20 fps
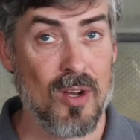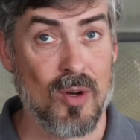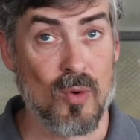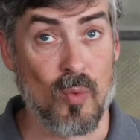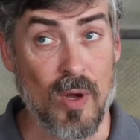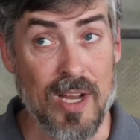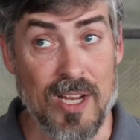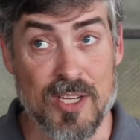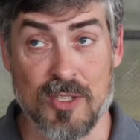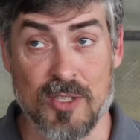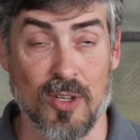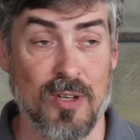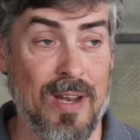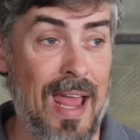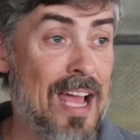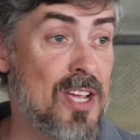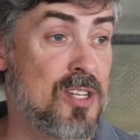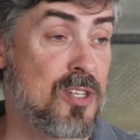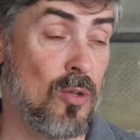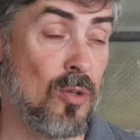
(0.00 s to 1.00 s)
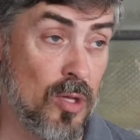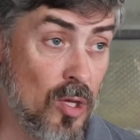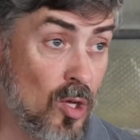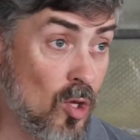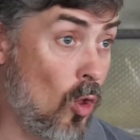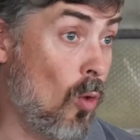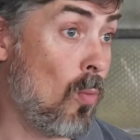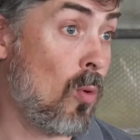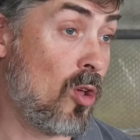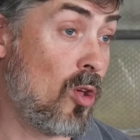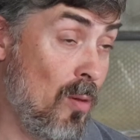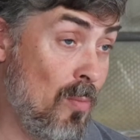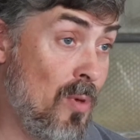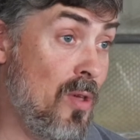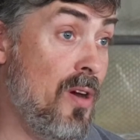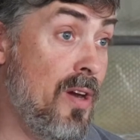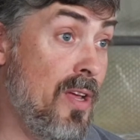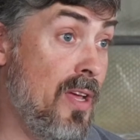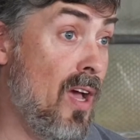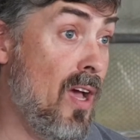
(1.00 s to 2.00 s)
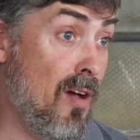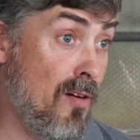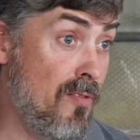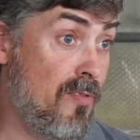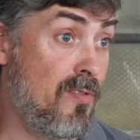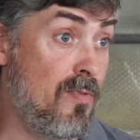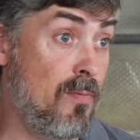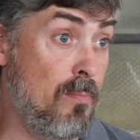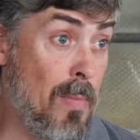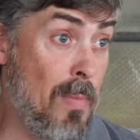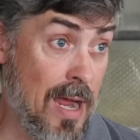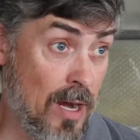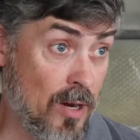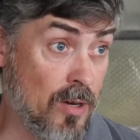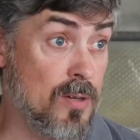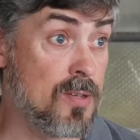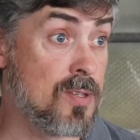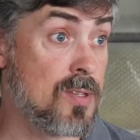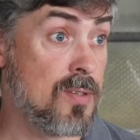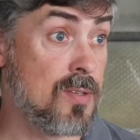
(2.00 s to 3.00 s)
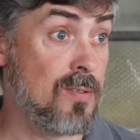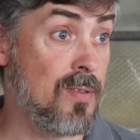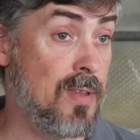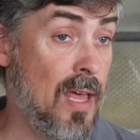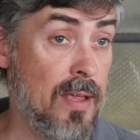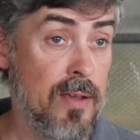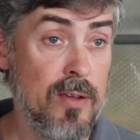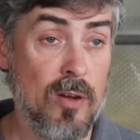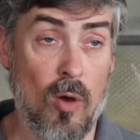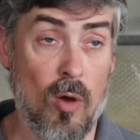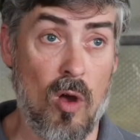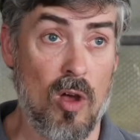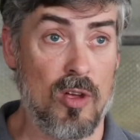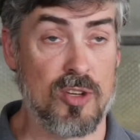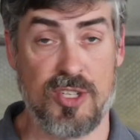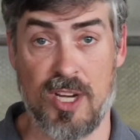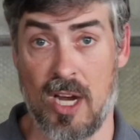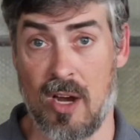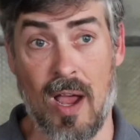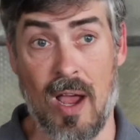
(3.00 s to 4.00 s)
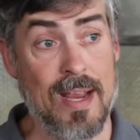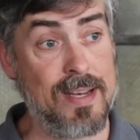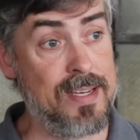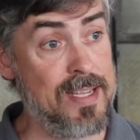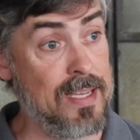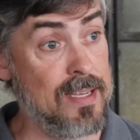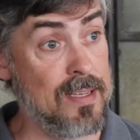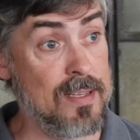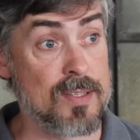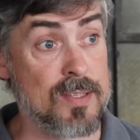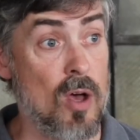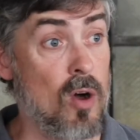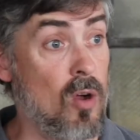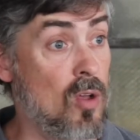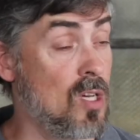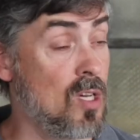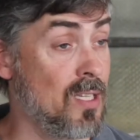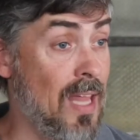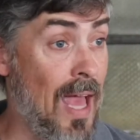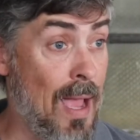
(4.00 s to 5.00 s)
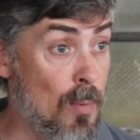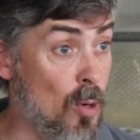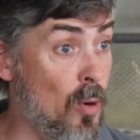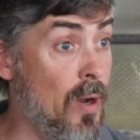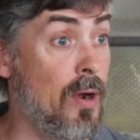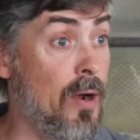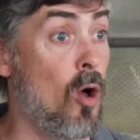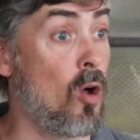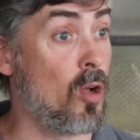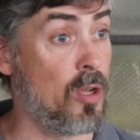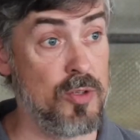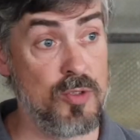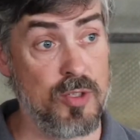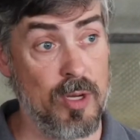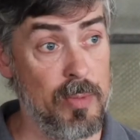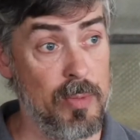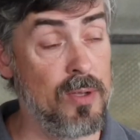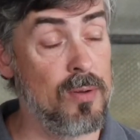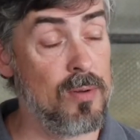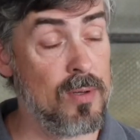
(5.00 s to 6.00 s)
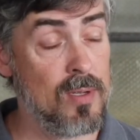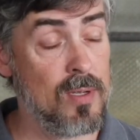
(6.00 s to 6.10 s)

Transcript: regional, national, and global community of makers that all share ideas, all collaborate, all contribute.